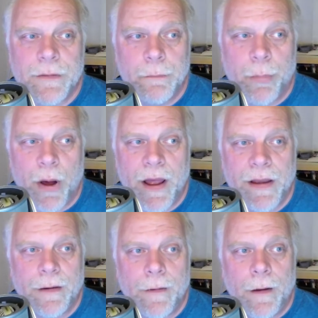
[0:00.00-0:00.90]
bought
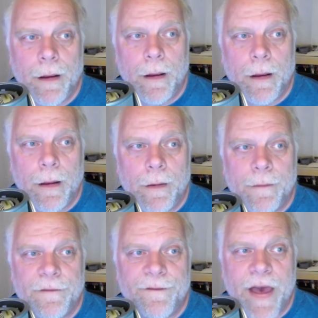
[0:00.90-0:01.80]

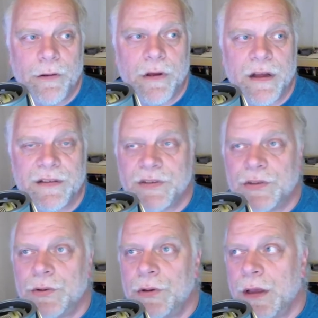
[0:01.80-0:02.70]
Final Cut
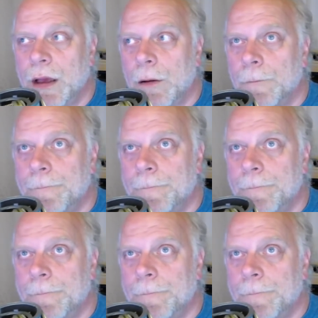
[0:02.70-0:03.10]
Studio